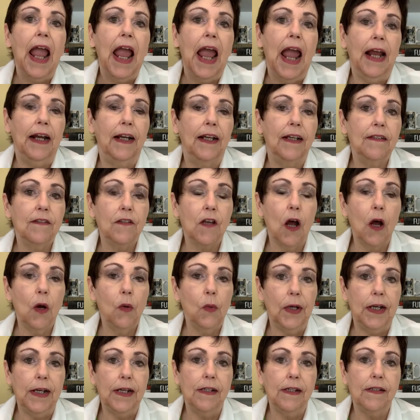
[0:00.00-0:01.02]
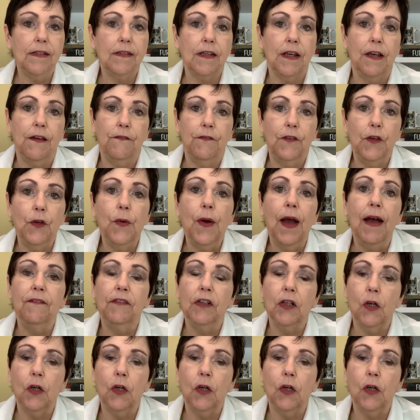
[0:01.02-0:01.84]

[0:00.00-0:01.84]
And as always, if you have a